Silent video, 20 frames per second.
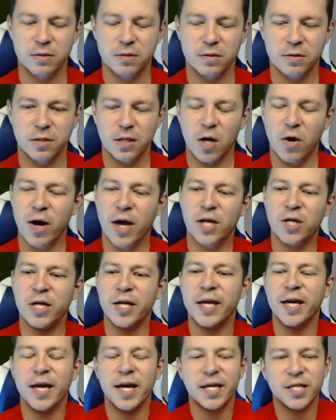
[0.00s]
No,
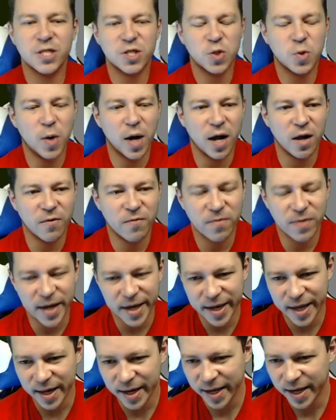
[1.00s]
actually he has 12,
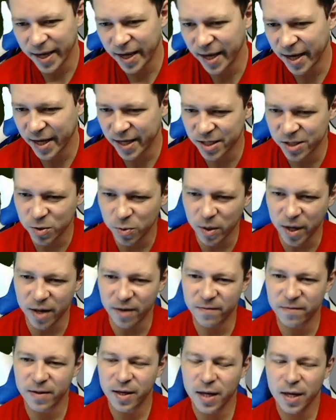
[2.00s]
luckily. He has
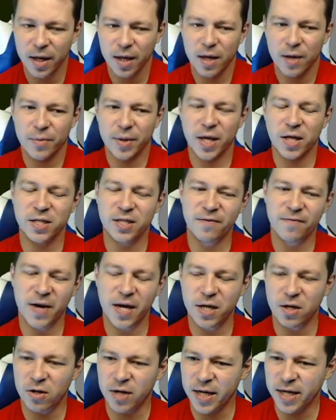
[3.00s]
12. Because if I
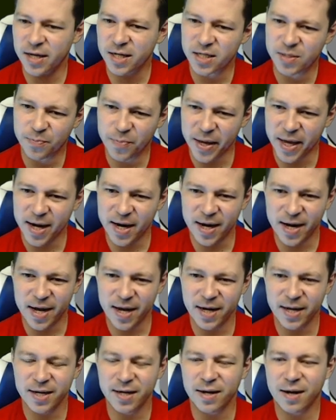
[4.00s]
don't lead a spade and I
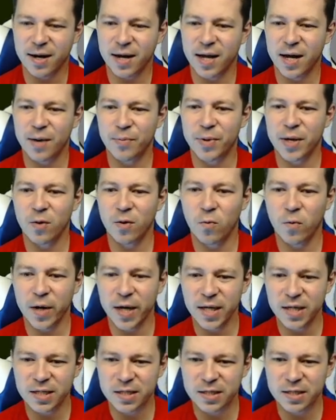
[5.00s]
lead a club, he
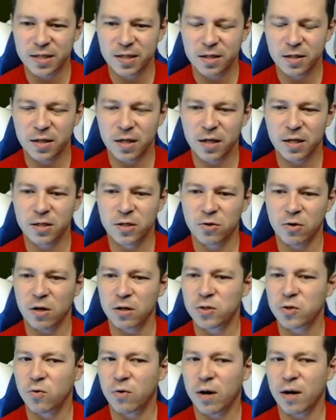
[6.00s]
wins. Uh, draw
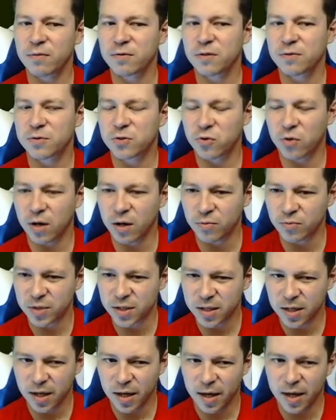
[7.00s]
two rounds of
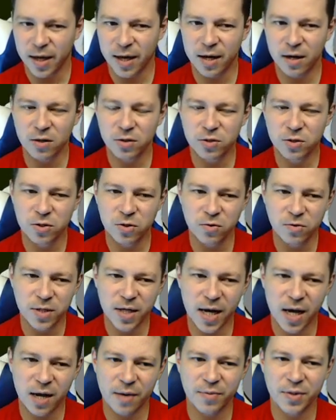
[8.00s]
trumps. And on two
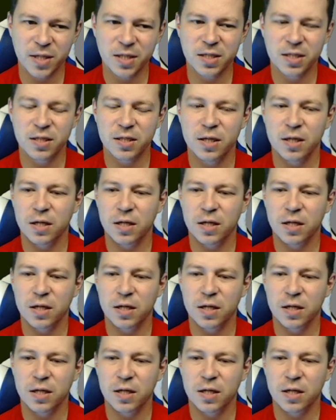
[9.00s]
diamonds,